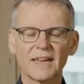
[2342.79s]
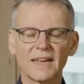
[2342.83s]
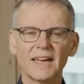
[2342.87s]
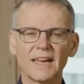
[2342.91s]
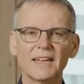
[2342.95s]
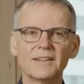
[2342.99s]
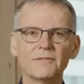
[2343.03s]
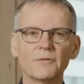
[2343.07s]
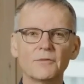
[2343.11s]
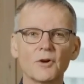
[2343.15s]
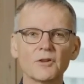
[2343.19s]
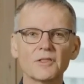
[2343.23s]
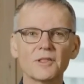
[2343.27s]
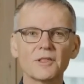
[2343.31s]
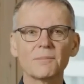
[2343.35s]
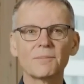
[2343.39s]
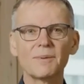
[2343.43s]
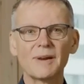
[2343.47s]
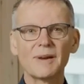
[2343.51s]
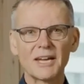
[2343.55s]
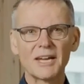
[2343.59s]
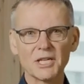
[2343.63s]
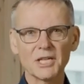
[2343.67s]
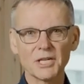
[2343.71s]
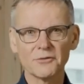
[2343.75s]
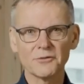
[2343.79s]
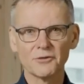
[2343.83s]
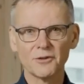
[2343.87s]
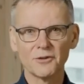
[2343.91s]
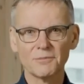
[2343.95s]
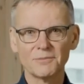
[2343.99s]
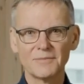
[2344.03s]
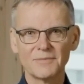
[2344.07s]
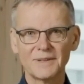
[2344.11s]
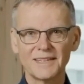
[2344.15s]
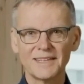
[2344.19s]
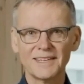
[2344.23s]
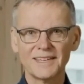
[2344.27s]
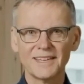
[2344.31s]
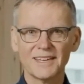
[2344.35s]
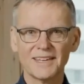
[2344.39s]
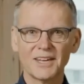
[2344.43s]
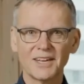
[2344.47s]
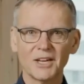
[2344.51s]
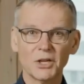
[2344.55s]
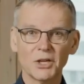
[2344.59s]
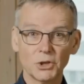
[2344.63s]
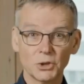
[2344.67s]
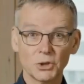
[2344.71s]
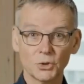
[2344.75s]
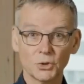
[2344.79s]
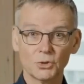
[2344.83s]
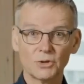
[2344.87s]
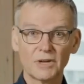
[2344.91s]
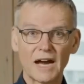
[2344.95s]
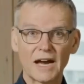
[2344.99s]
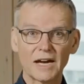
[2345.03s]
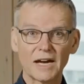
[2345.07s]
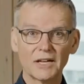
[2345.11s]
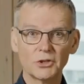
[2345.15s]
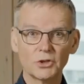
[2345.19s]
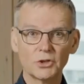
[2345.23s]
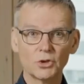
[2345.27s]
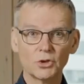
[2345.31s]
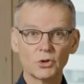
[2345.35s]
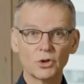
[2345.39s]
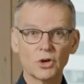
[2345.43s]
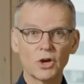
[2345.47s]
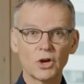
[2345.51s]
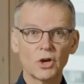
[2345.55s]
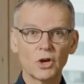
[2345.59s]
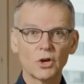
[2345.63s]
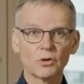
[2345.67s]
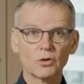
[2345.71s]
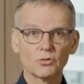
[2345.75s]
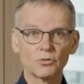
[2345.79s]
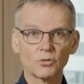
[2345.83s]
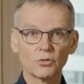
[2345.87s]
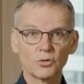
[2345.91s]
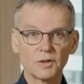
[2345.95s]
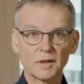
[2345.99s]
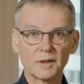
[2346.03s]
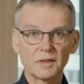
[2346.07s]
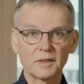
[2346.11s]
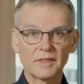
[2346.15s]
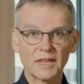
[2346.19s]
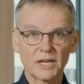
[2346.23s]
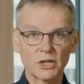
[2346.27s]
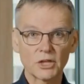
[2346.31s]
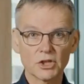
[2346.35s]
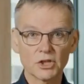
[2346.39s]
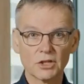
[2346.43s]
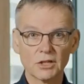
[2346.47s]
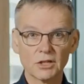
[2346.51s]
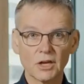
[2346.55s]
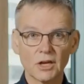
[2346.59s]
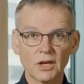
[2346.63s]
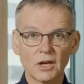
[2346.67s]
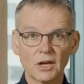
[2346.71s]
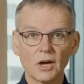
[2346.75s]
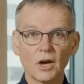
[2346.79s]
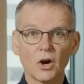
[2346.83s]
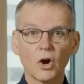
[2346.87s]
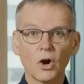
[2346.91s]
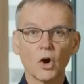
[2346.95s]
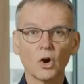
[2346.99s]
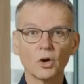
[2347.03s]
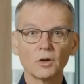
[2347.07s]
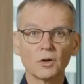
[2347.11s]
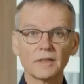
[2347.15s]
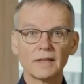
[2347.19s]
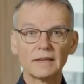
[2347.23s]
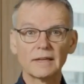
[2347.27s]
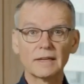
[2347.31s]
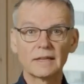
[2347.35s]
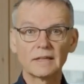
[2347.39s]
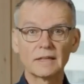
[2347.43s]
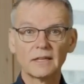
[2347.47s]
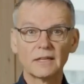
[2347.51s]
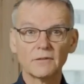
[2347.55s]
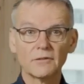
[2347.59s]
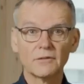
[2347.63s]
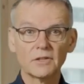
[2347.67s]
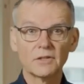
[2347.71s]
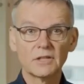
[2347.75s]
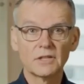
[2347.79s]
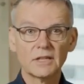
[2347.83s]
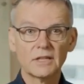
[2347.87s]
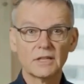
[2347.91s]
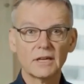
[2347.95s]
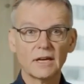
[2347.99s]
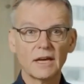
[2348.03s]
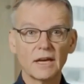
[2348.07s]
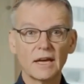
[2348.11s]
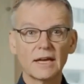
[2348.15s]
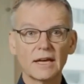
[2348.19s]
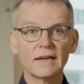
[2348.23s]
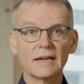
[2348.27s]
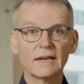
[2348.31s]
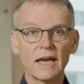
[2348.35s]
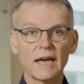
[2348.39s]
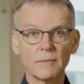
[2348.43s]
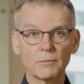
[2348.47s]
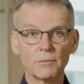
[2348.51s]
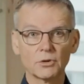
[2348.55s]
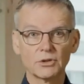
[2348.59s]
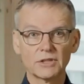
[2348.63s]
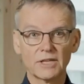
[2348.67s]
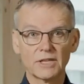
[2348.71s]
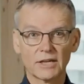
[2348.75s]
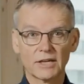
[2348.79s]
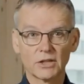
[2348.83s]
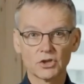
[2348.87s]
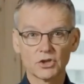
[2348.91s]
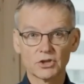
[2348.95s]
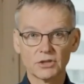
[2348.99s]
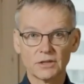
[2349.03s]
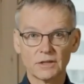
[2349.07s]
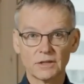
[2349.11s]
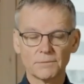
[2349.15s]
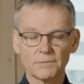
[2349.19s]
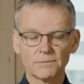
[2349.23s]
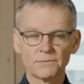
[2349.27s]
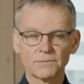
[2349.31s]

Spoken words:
It was a pleasure for me to guide you through the session on selectivity in line protection.